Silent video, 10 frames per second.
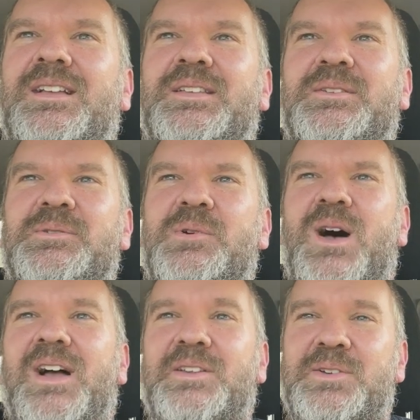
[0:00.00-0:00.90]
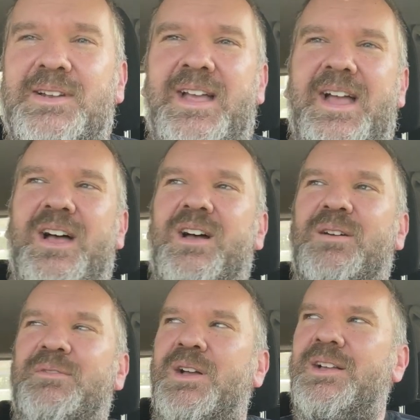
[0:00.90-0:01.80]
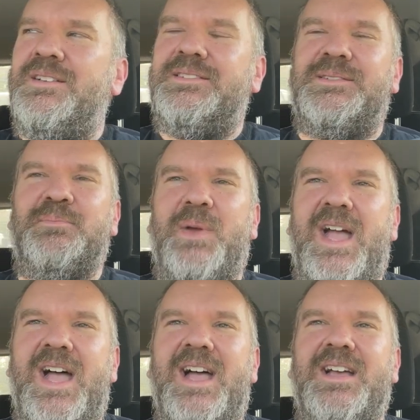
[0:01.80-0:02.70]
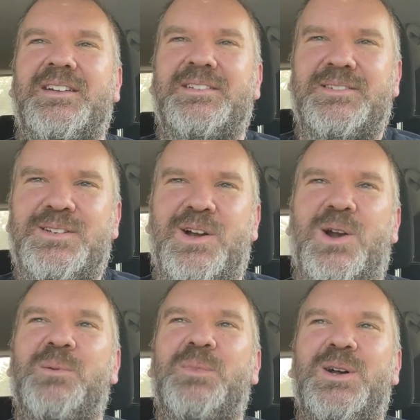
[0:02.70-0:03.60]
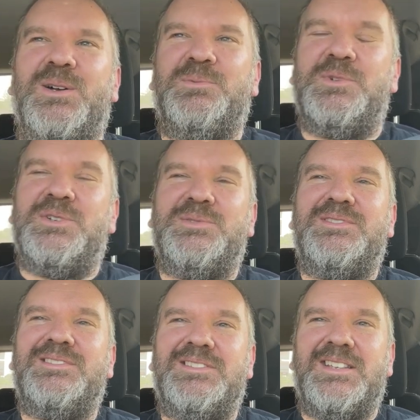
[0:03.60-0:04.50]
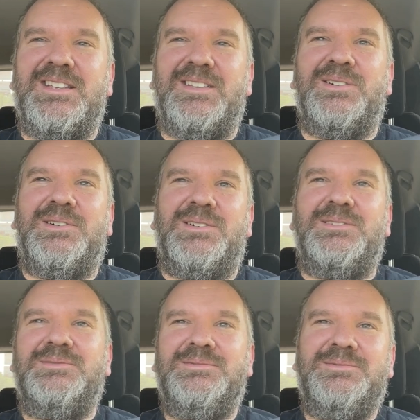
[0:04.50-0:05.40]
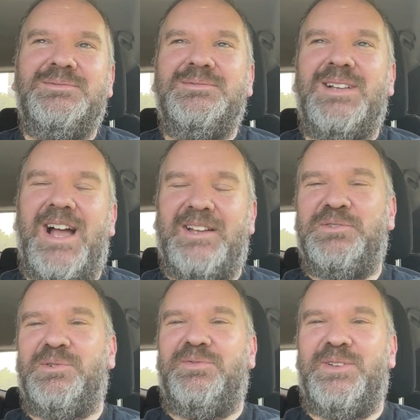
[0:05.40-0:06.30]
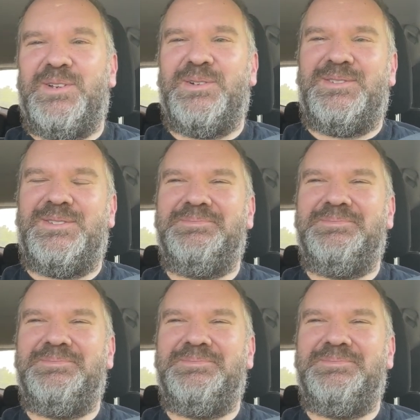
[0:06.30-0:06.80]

You, uh, you're gonna have some bad karma when you steal Hydra figures.